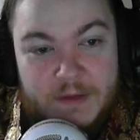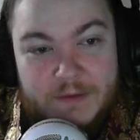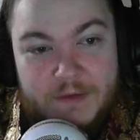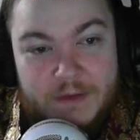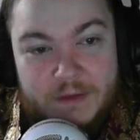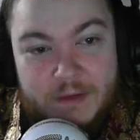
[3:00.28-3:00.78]

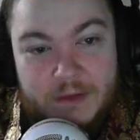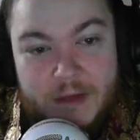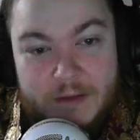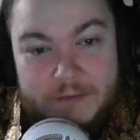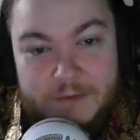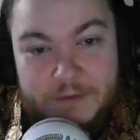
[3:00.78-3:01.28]
suddenly
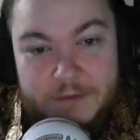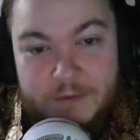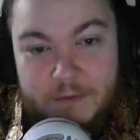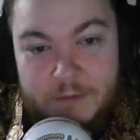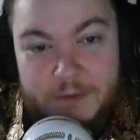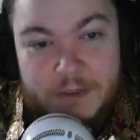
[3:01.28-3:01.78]
louder than it
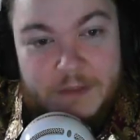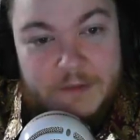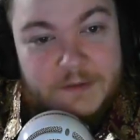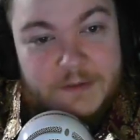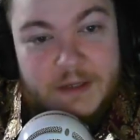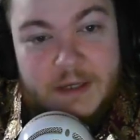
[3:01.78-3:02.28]
normally
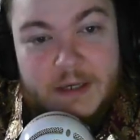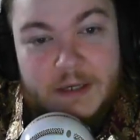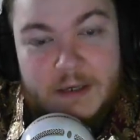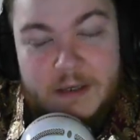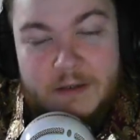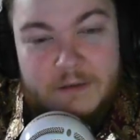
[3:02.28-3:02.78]
is.
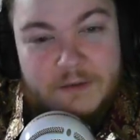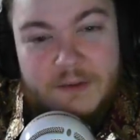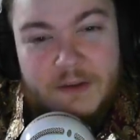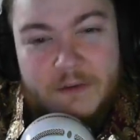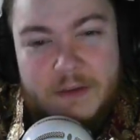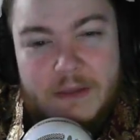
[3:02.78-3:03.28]

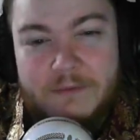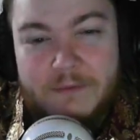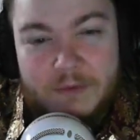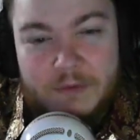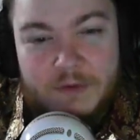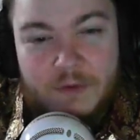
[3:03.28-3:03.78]
Everything
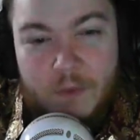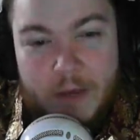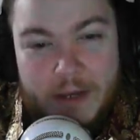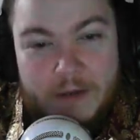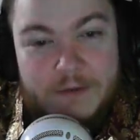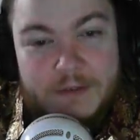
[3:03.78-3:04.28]
feels
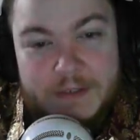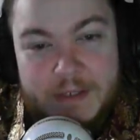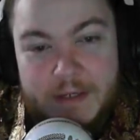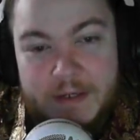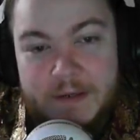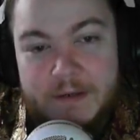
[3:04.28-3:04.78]
quiet today.